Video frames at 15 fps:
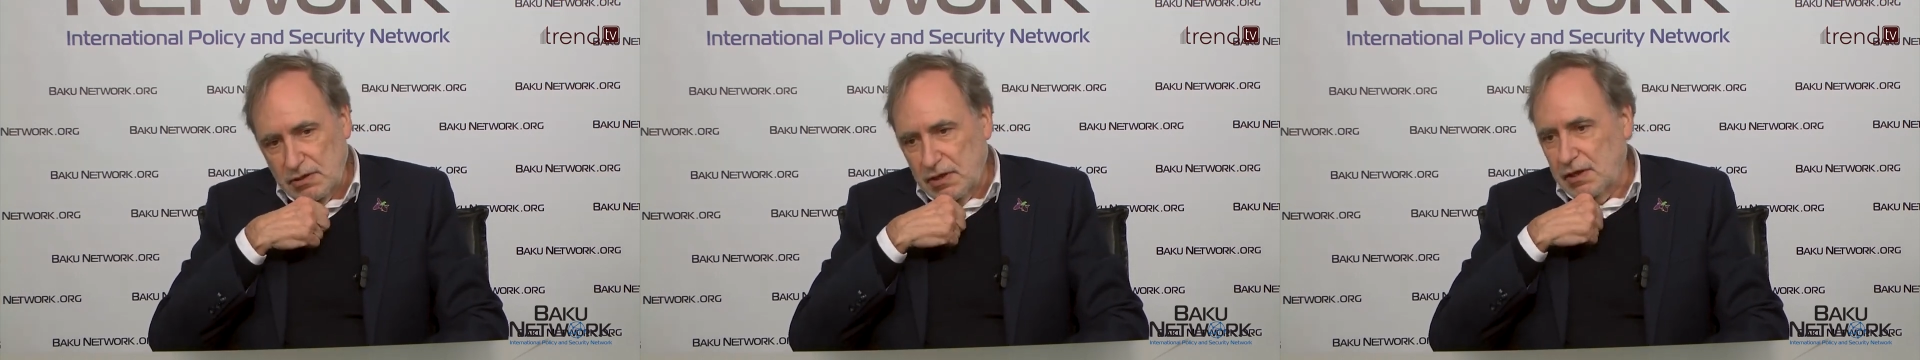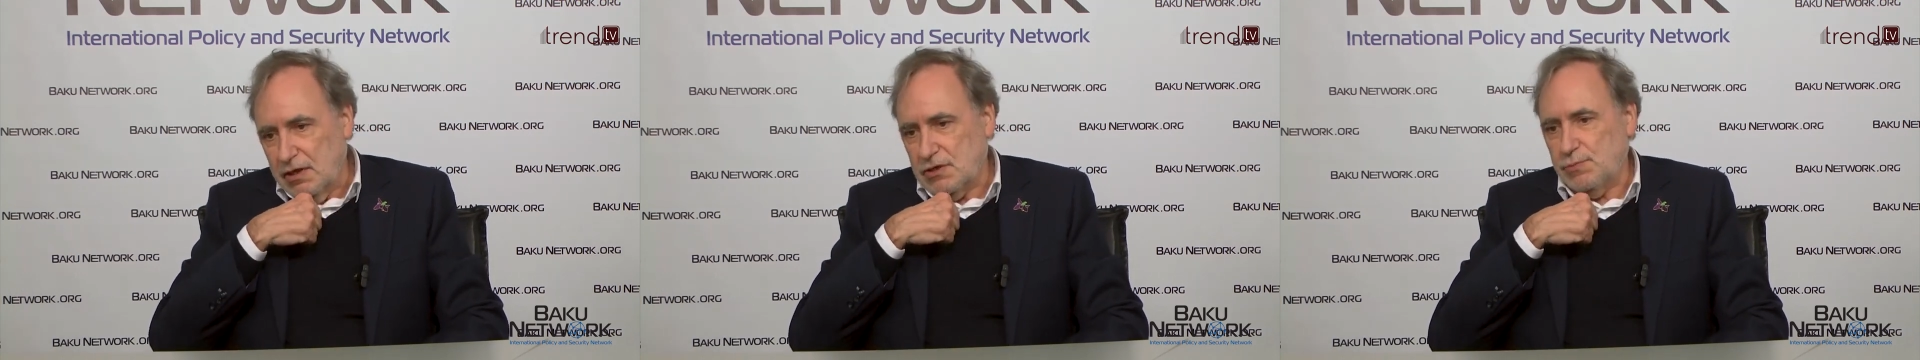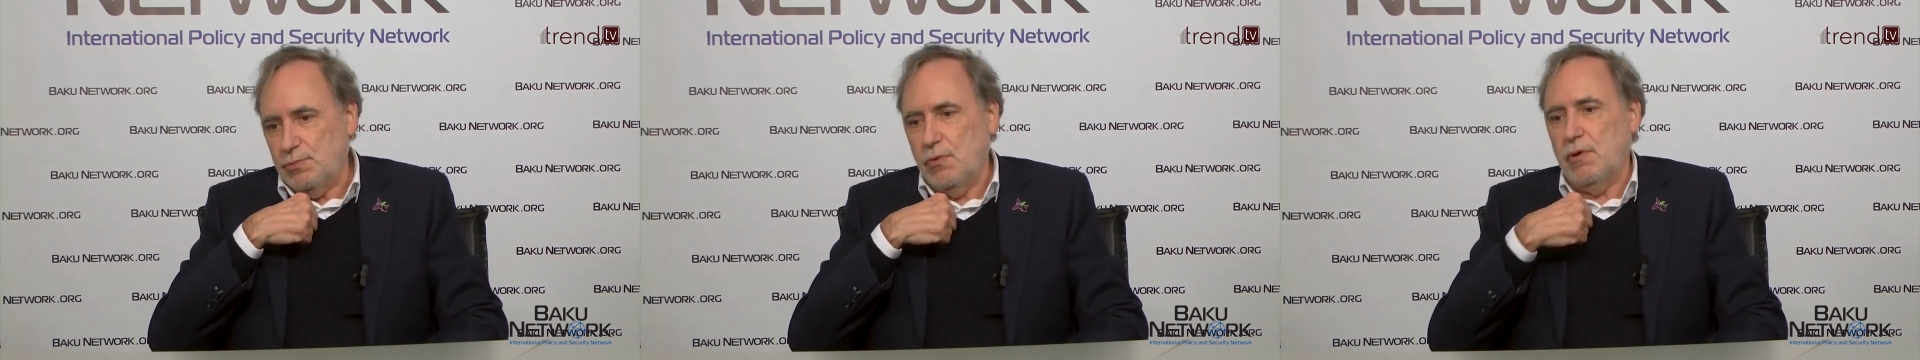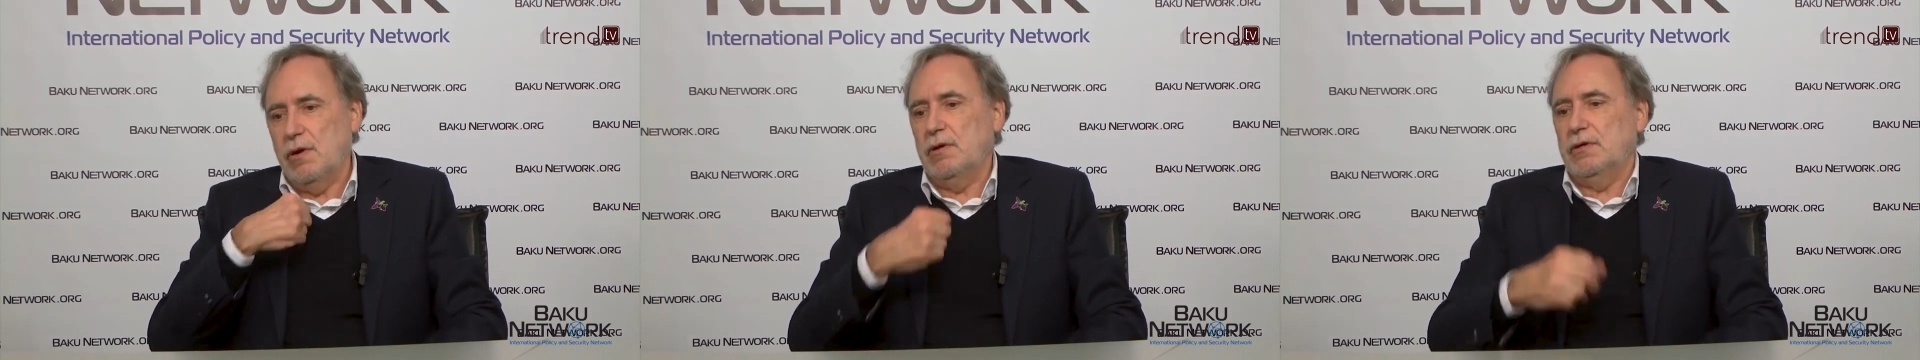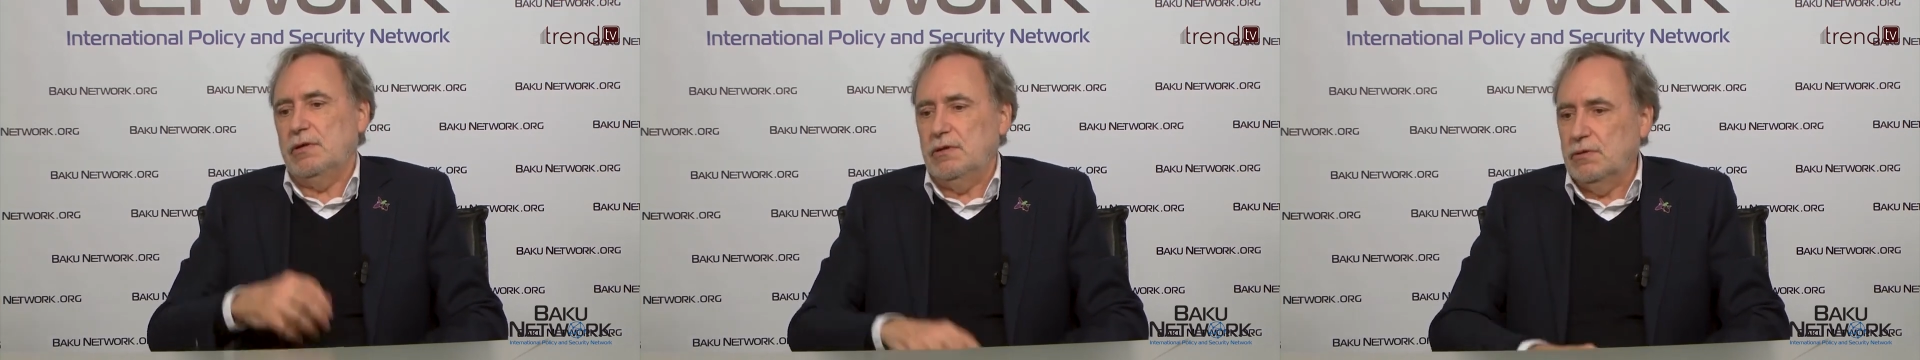
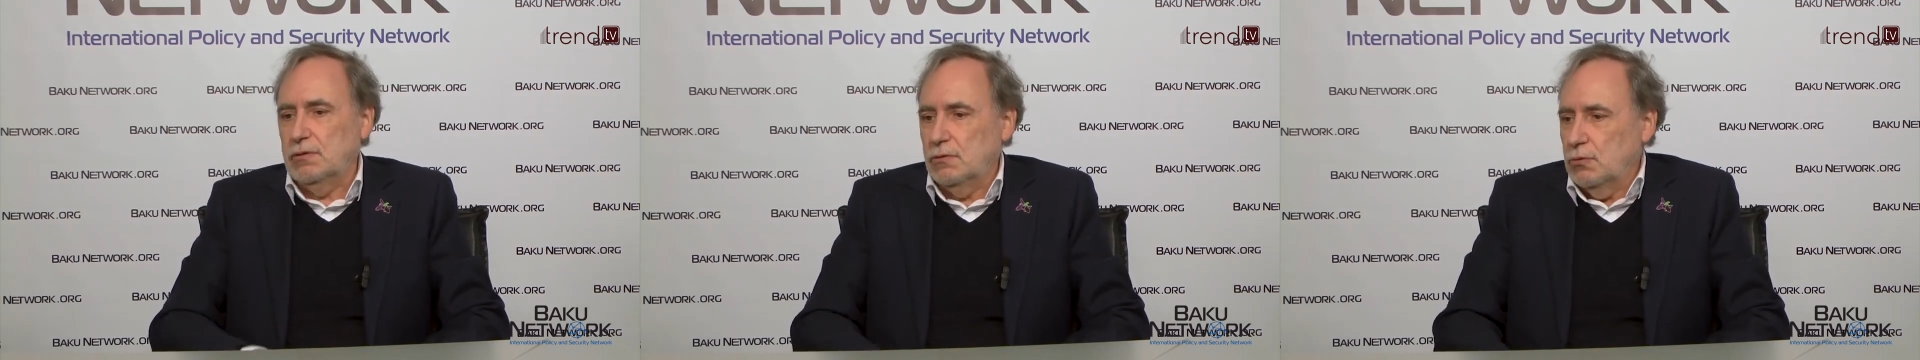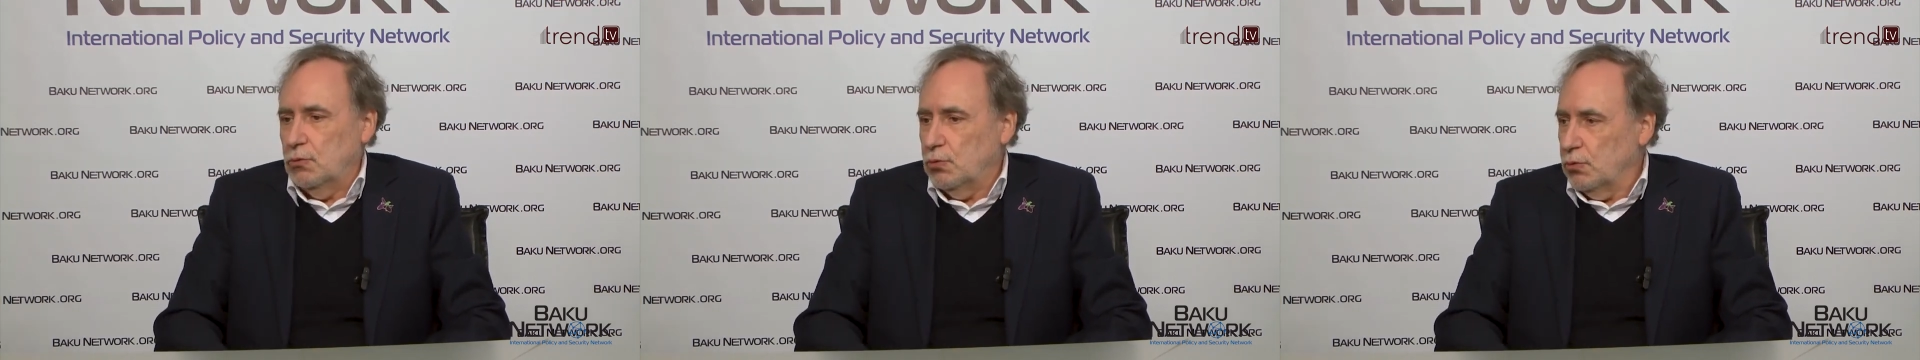diaspora in